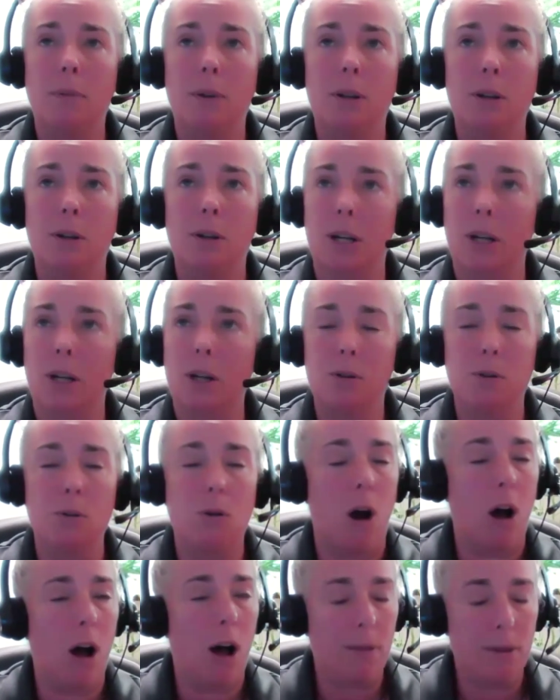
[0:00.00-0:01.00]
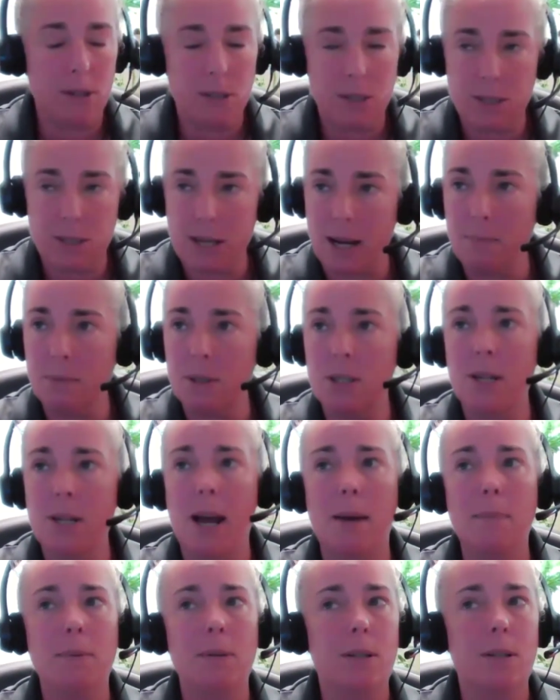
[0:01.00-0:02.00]
You're going to go through all the same
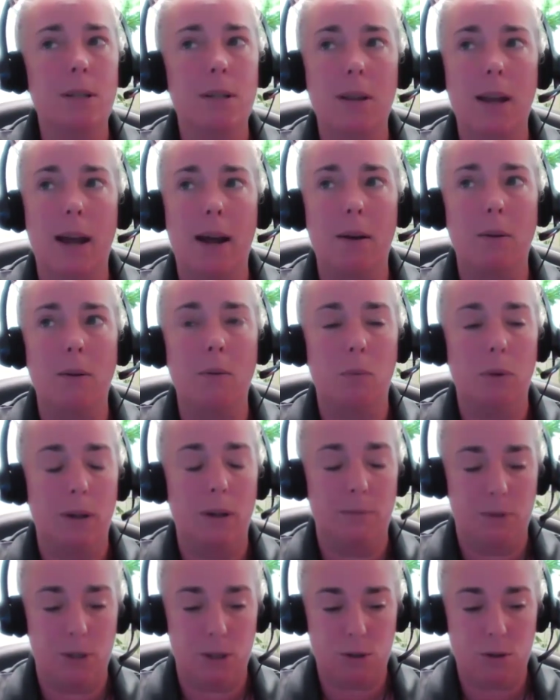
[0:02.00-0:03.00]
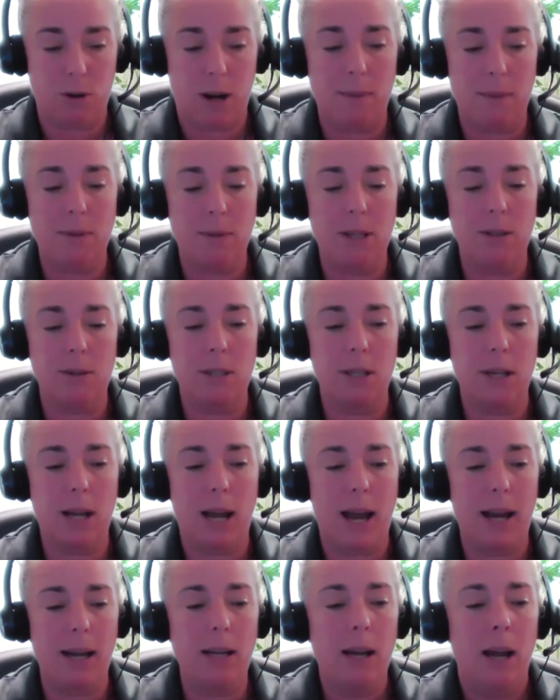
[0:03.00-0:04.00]
steps that we've described here
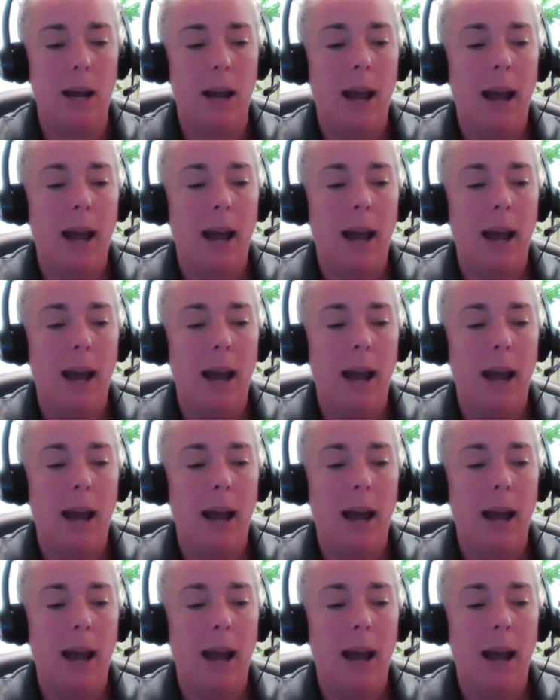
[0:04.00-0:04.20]
today.